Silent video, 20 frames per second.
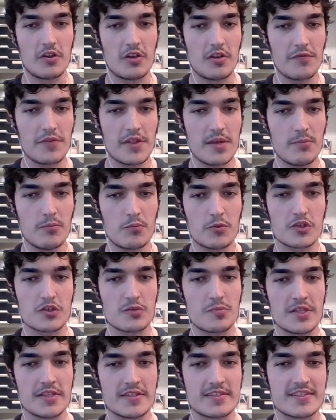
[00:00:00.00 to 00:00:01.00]
of them, which
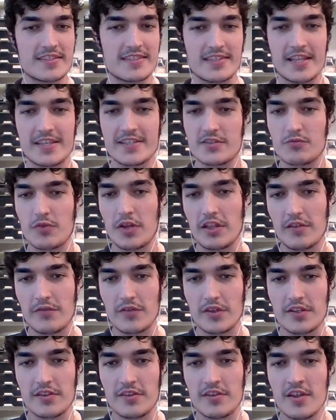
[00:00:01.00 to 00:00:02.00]
means it's less
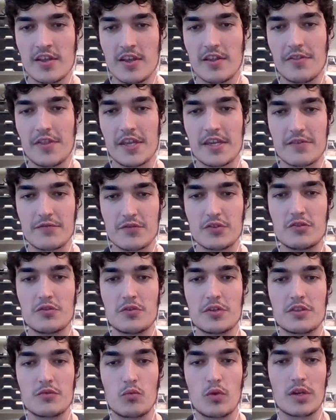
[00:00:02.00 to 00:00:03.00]
relevant than if you do
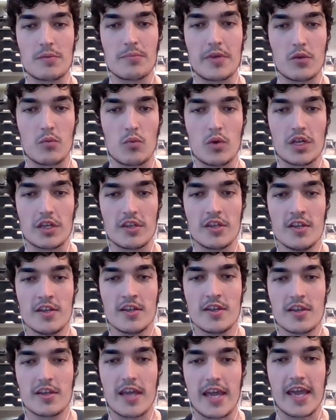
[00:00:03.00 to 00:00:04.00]
it one by one.
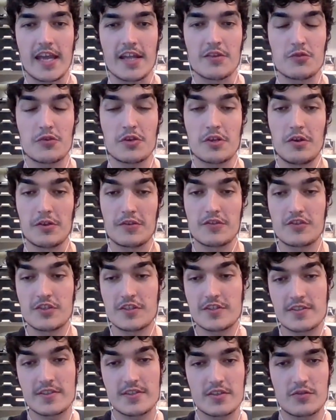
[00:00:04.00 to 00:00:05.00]
And you can also
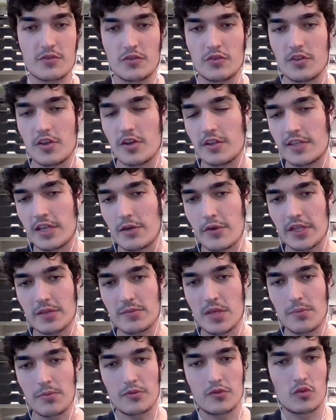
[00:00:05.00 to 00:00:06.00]
just direct
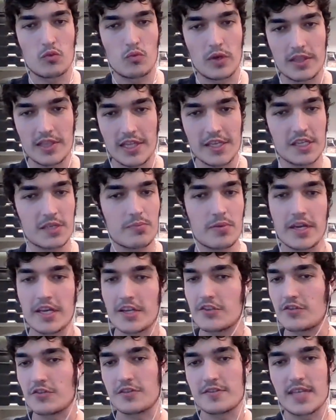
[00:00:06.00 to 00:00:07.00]
people to one landing page.
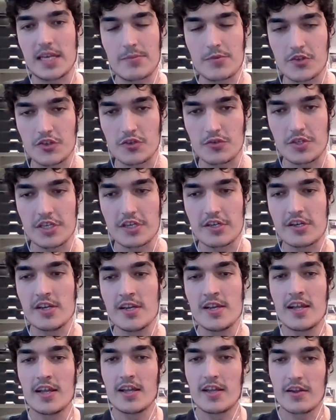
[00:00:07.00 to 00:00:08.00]
So same issue here.
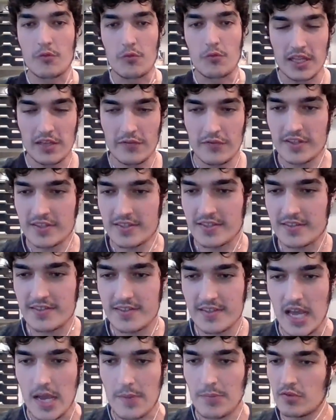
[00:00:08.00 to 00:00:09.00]
Relevance is
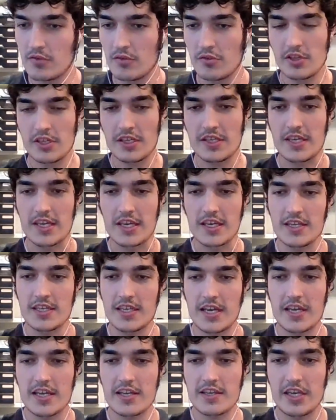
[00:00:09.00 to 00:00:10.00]
absolutely king, and
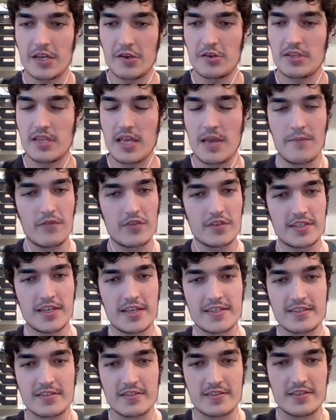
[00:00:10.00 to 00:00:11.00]
I cannot
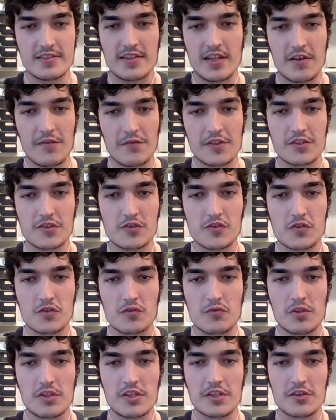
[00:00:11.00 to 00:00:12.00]
emphasize this enough, that you should
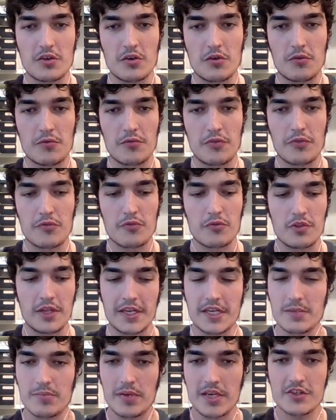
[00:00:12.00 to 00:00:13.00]
really go through
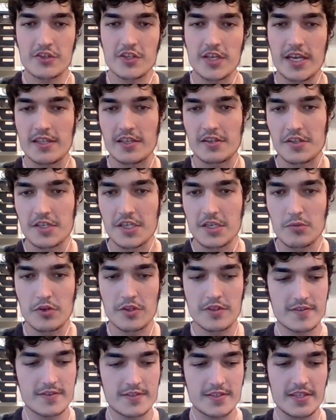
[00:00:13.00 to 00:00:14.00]
landing page ad and keywords,
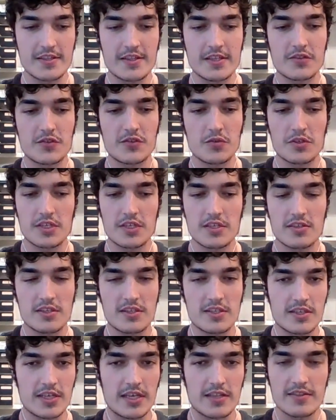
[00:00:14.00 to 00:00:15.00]
see that you
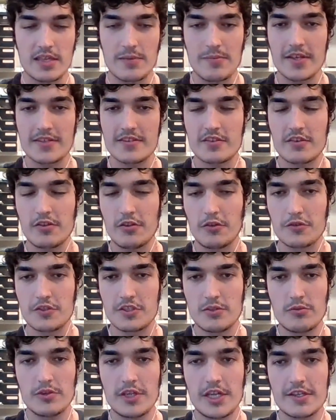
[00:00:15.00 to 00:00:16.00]
get them as close
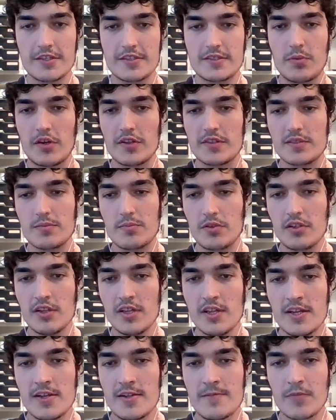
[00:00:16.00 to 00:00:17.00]
to it as possible.
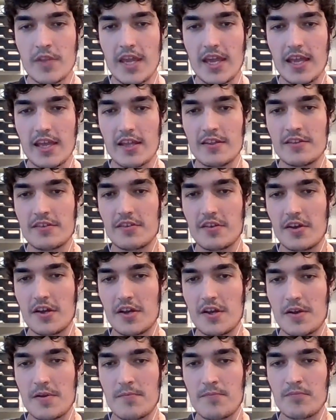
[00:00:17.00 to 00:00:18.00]
And
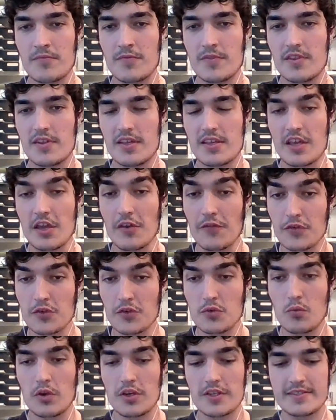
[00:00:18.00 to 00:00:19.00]
if you
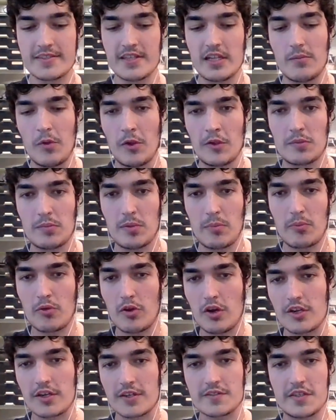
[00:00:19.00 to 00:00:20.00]
want to sell multiple
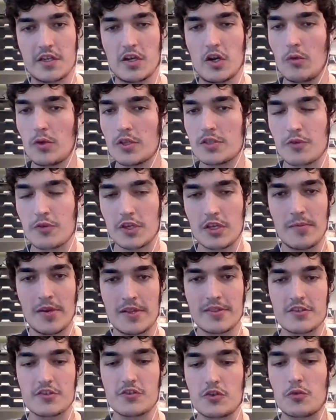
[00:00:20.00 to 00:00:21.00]
products, I always recommend
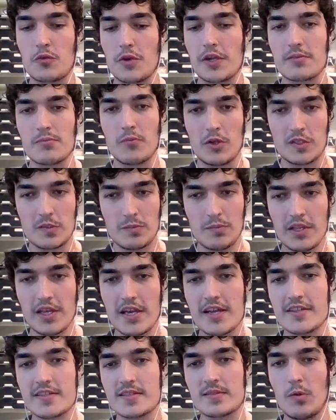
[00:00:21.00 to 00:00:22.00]
that you create multiple
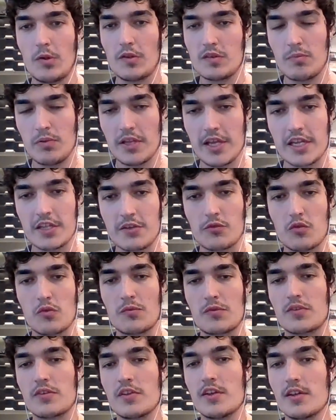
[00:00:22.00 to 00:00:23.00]
ads, multiple ad
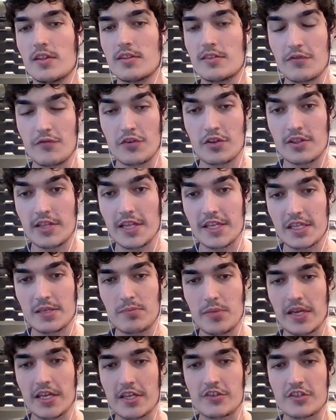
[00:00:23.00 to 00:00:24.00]
groups, different landing
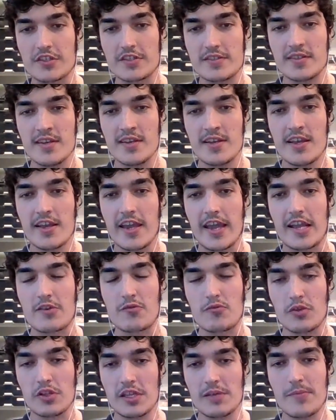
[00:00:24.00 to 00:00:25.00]
pages, and
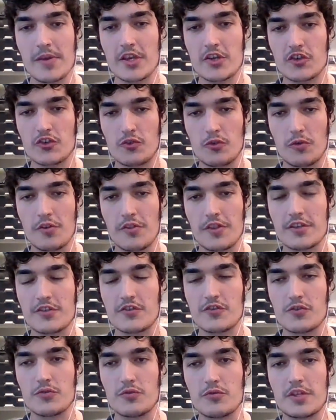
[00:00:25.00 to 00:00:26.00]
really make sure that
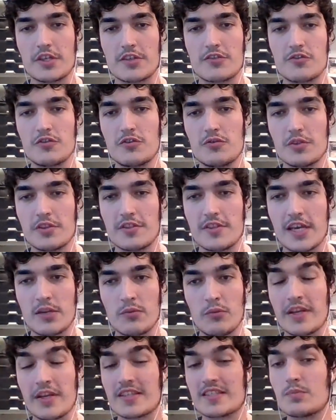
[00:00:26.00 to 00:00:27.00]
you do it that
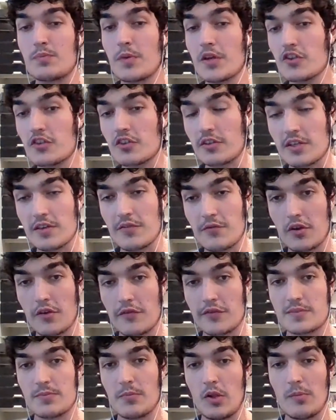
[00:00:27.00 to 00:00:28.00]
way, especially if you have a
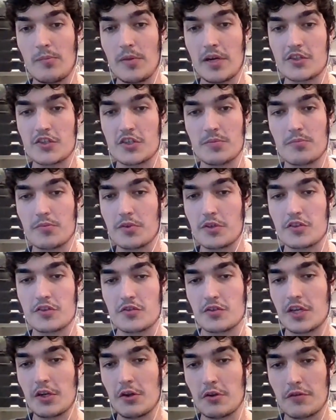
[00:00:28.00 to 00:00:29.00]
small budget, because you
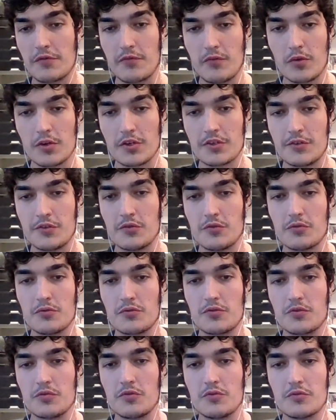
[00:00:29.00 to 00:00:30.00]
cannot afford to
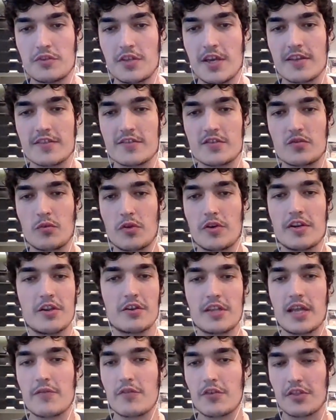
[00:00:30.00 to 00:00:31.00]
do tests where not
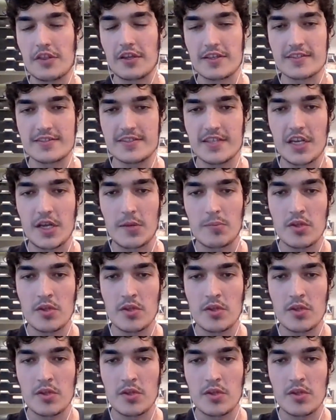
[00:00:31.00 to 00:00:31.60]
everything is set up